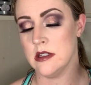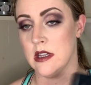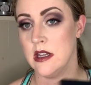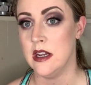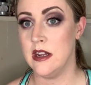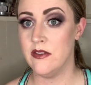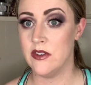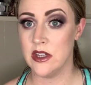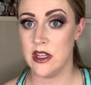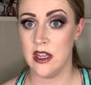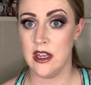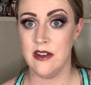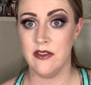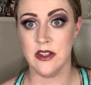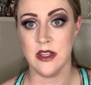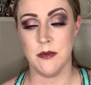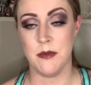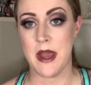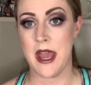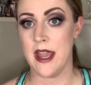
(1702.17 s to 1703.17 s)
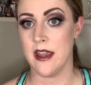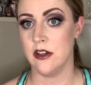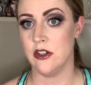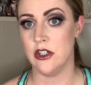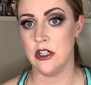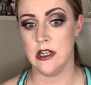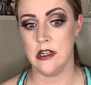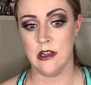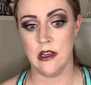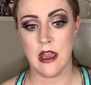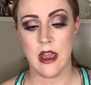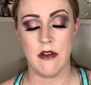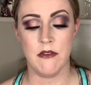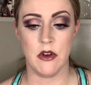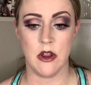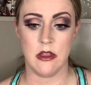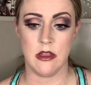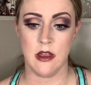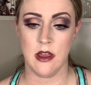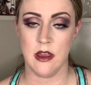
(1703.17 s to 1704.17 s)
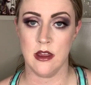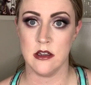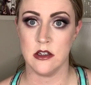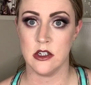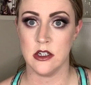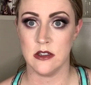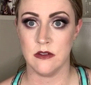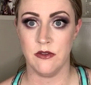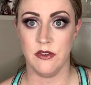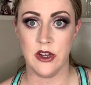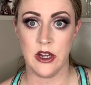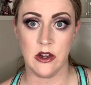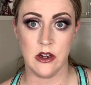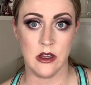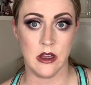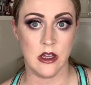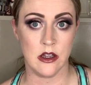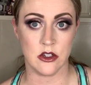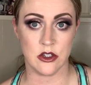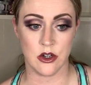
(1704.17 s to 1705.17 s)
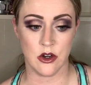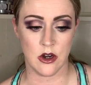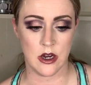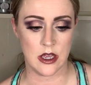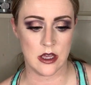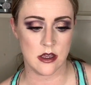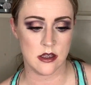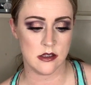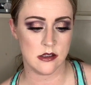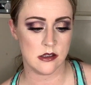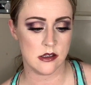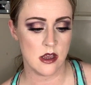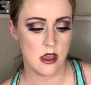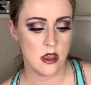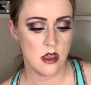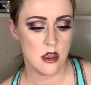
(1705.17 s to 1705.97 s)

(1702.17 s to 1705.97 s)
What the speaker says: And even the packaging, everything, it's just very luxurious.